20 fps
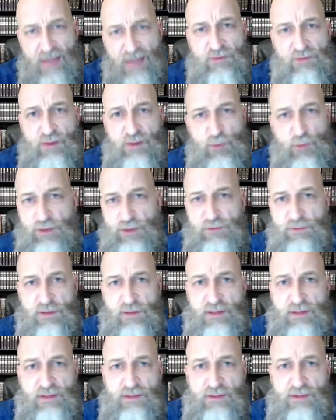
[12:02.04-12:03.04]
wills, and until
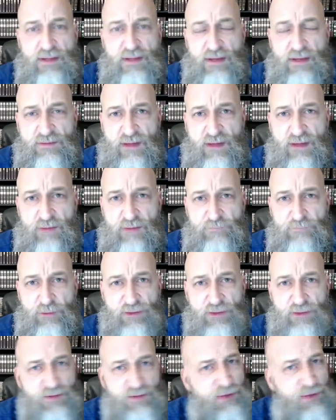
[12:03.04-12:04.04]
next time, friends, I
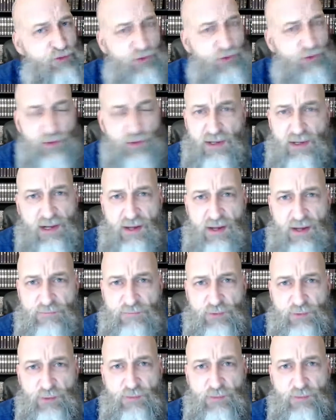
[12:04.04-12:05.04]
truly love you,
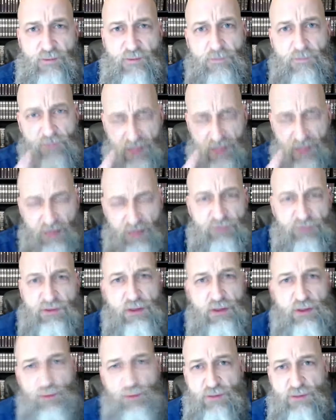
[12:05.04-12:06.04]
and I'll see you on
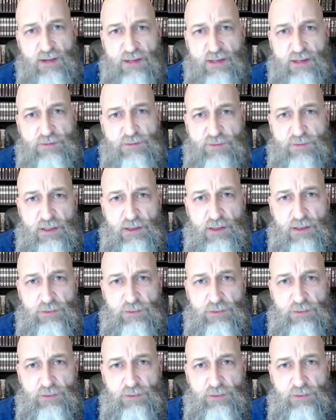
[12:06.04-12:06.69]
the next video.